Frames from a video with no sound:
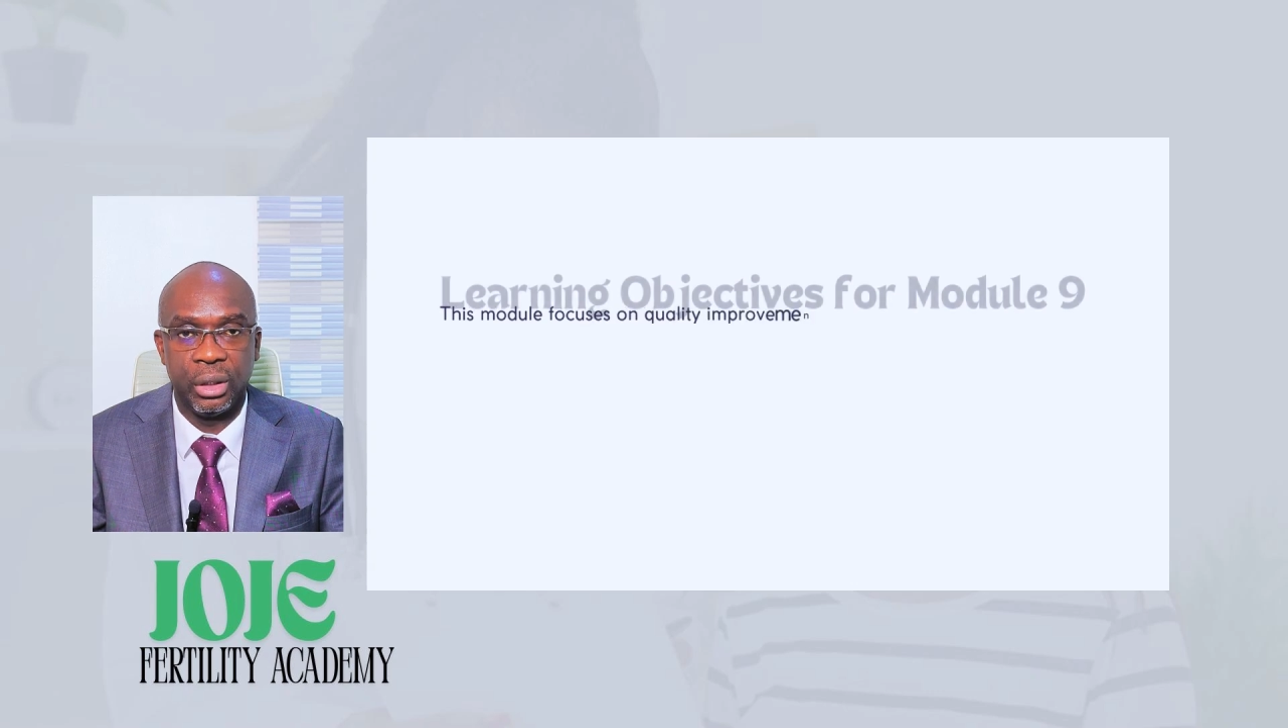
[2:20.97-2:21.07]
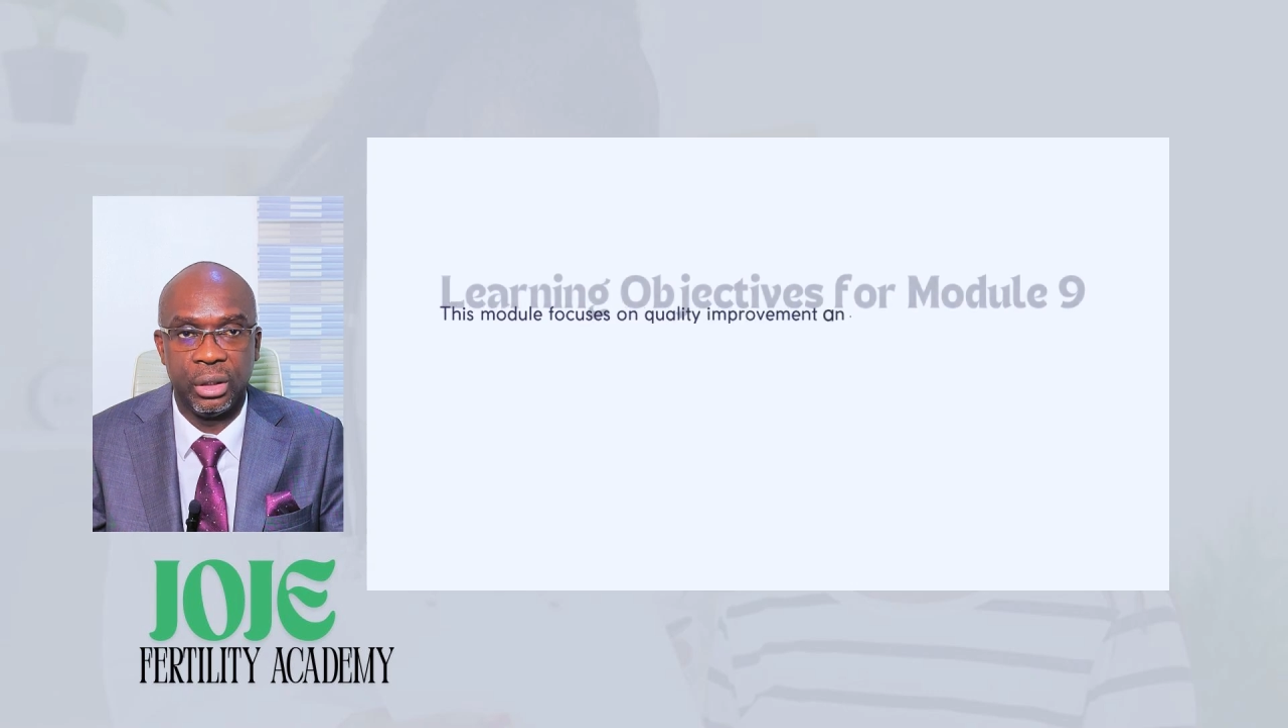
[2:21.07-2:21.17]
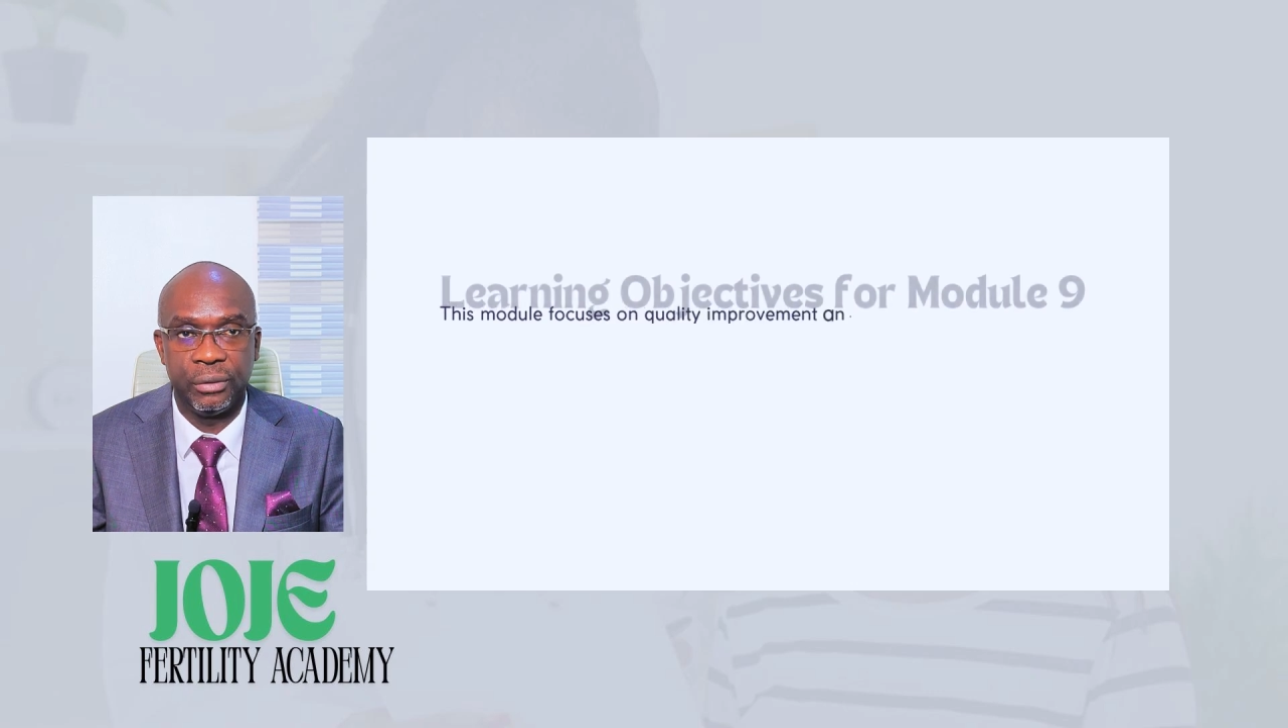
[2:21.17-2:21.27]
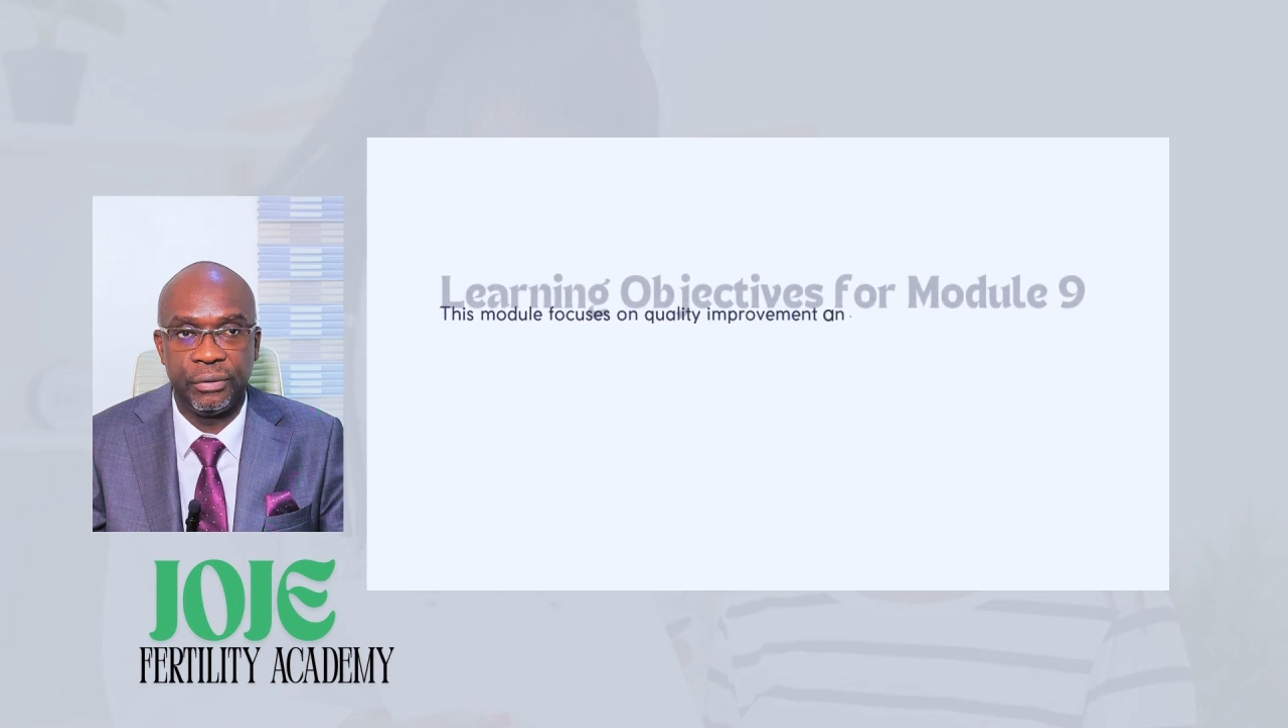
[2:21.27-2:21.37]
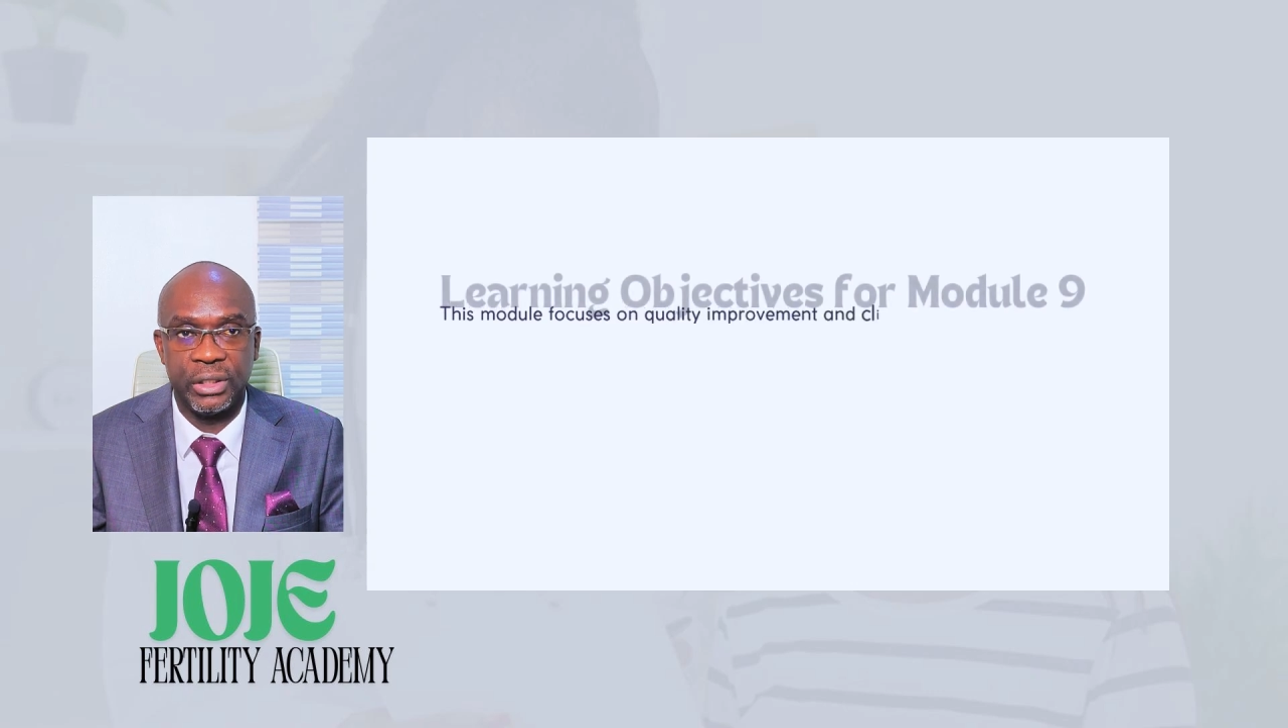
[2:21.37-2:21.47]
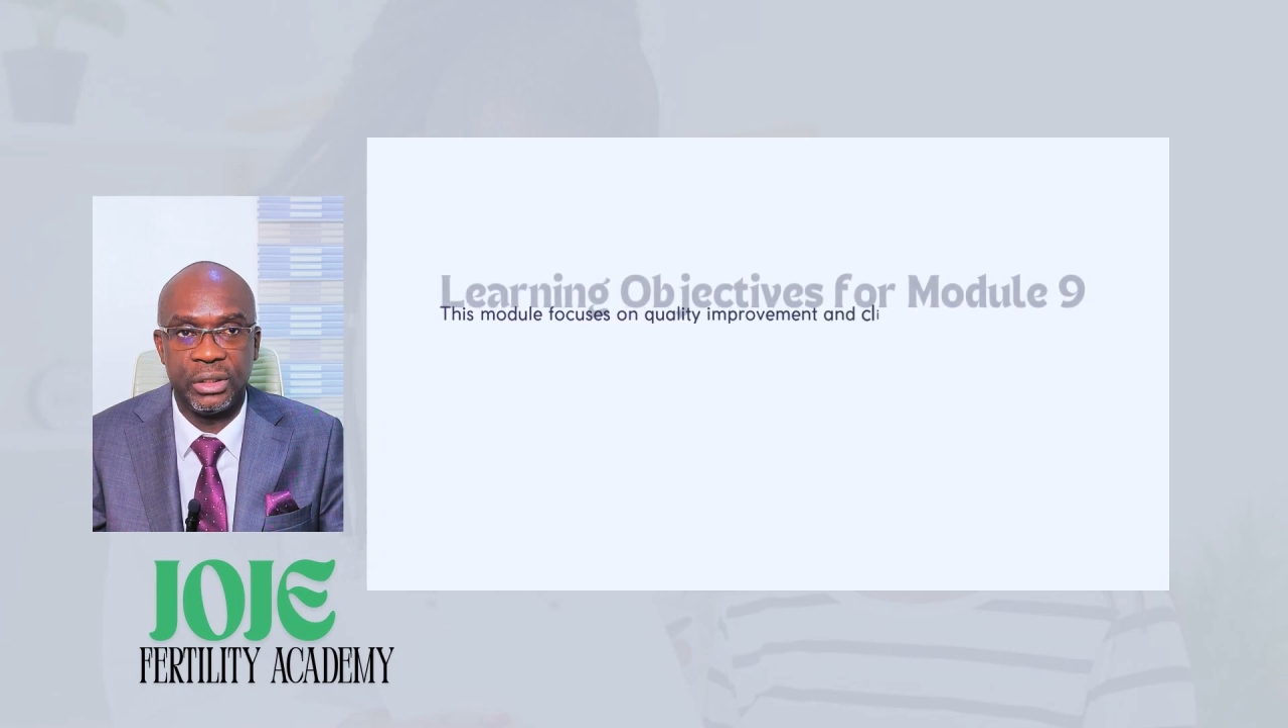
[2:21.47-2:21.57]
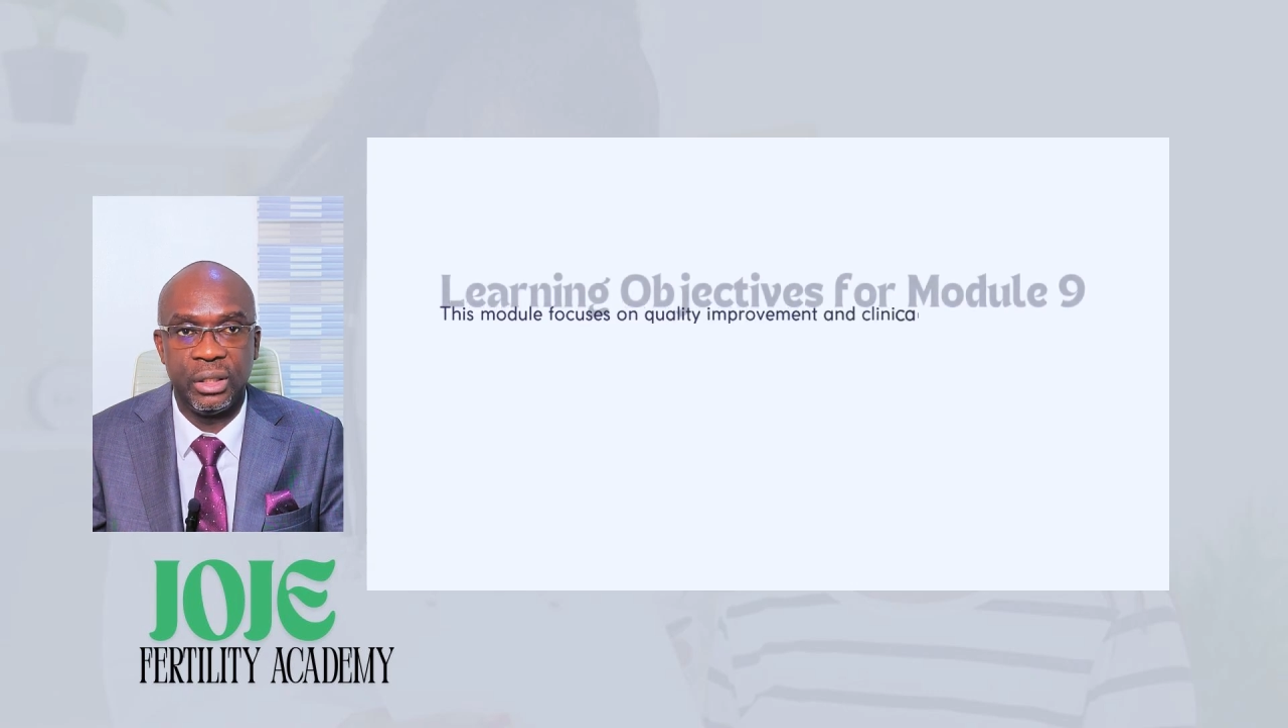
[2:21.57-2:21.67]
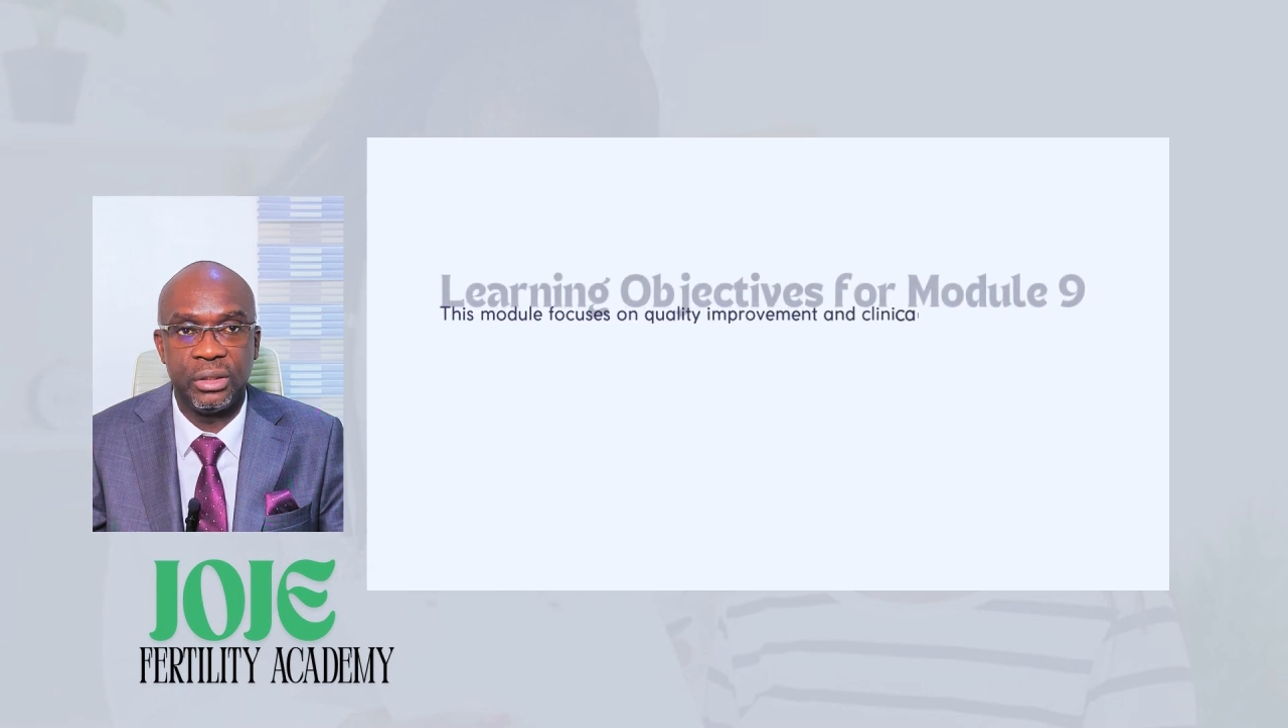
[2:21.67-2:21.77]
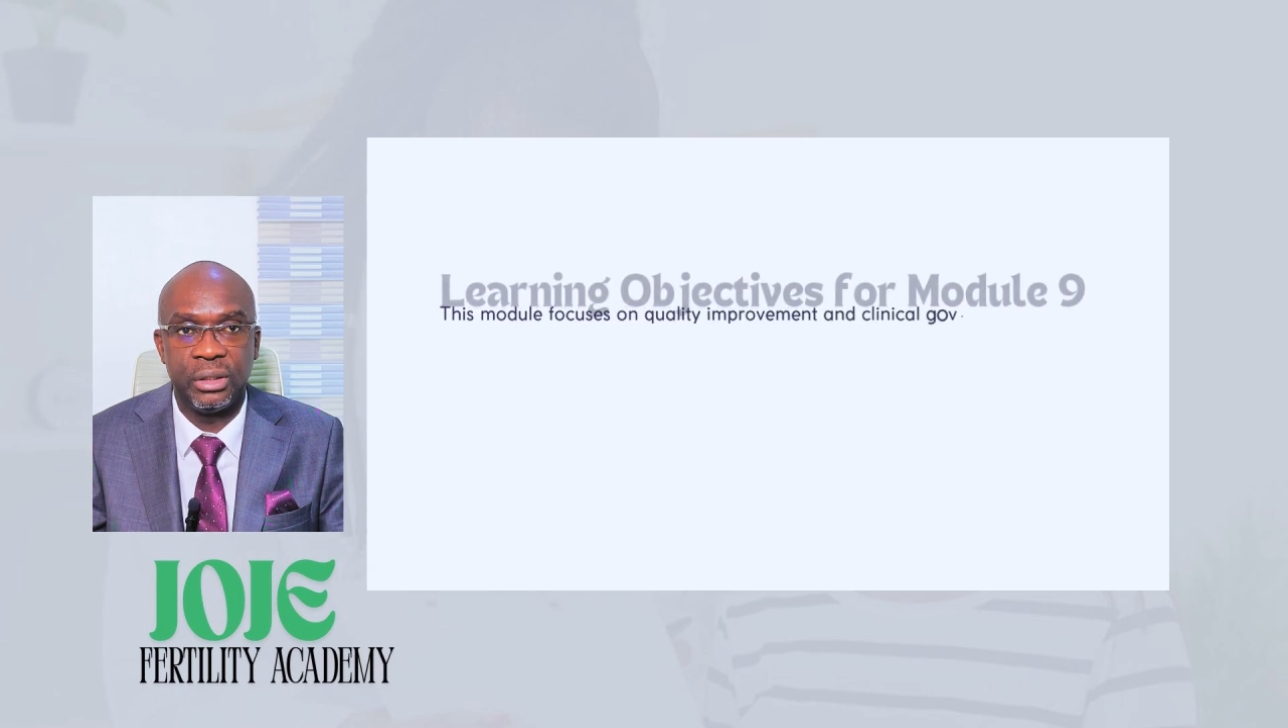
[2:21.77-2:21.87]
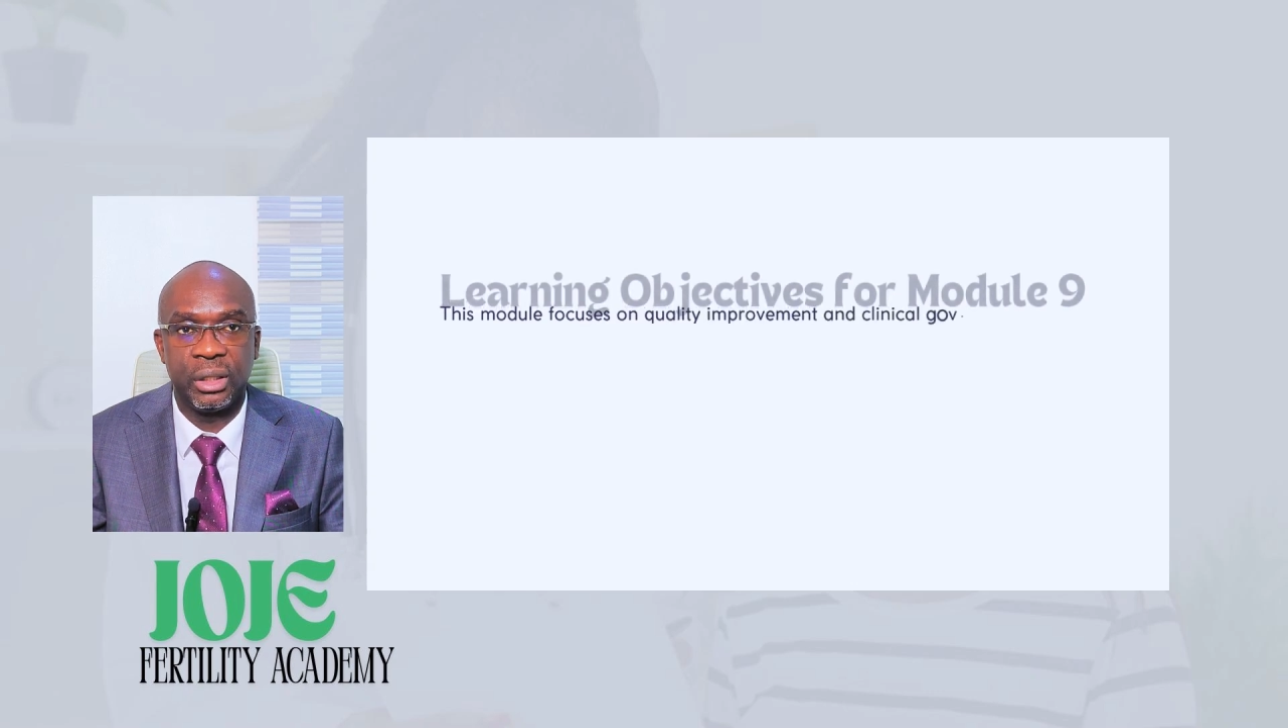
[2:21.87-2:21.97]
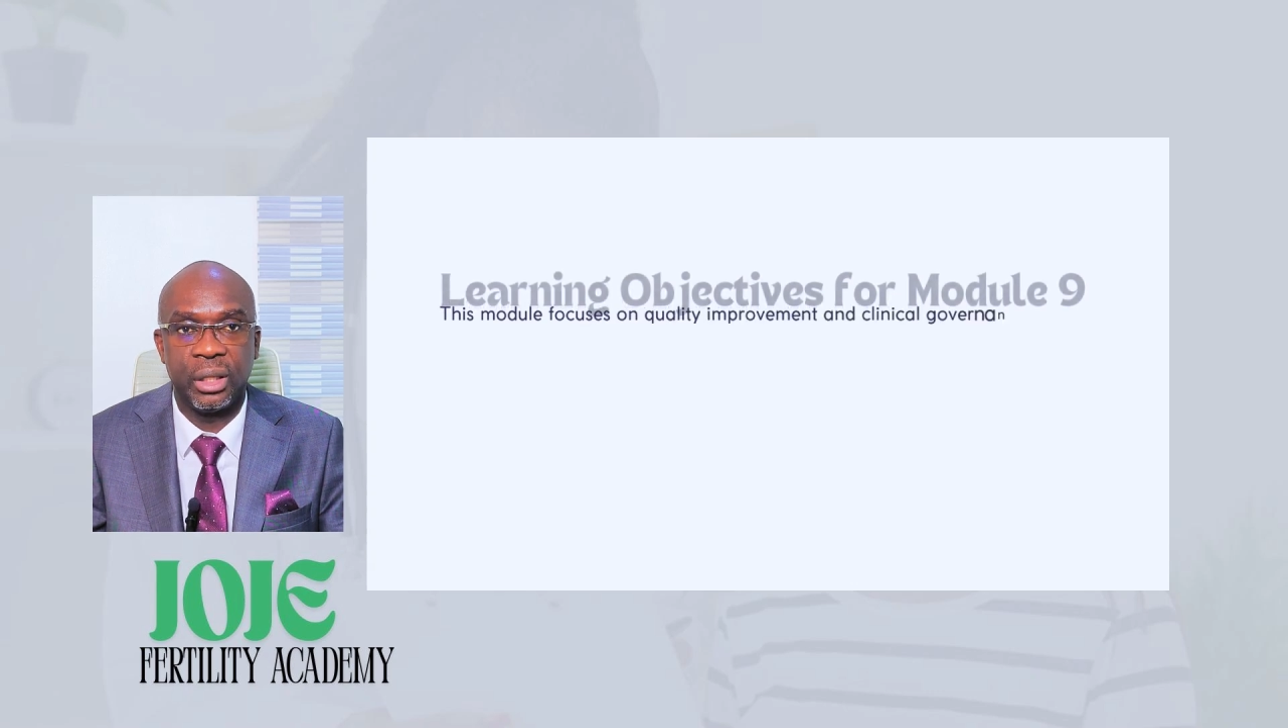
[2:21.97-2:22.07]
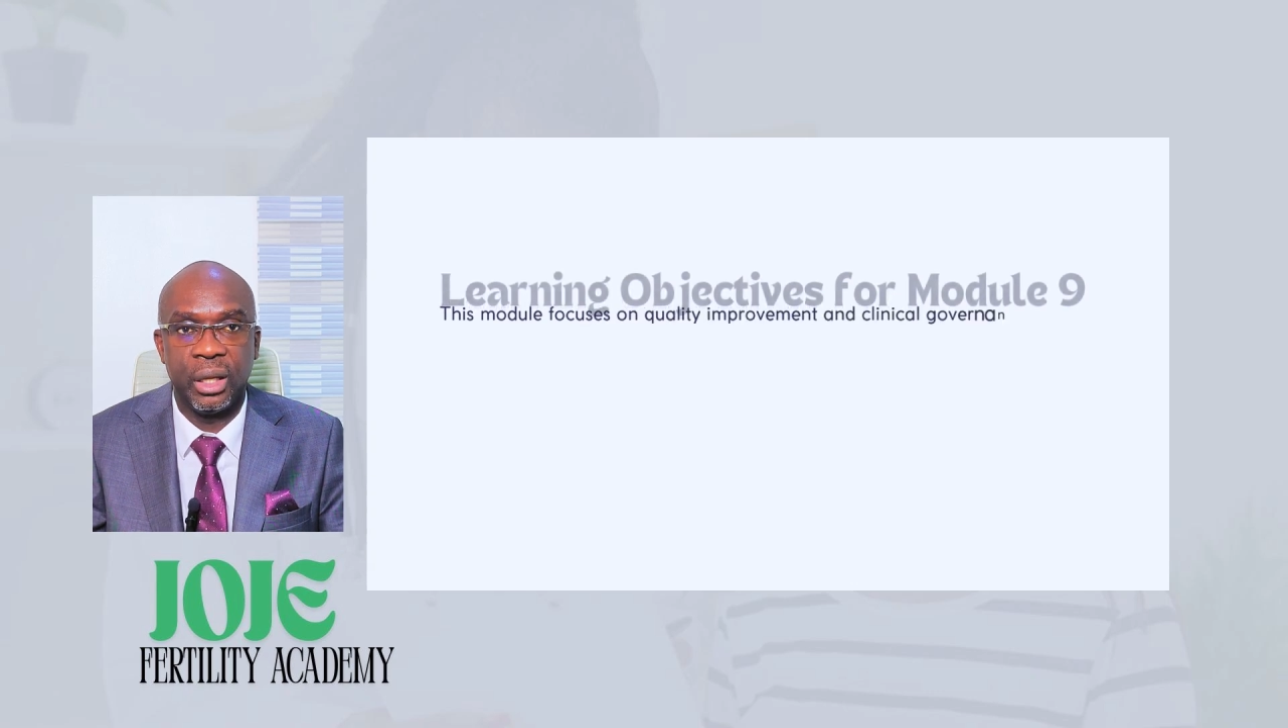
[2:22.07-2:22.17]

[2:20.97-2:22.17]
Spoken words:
in fertility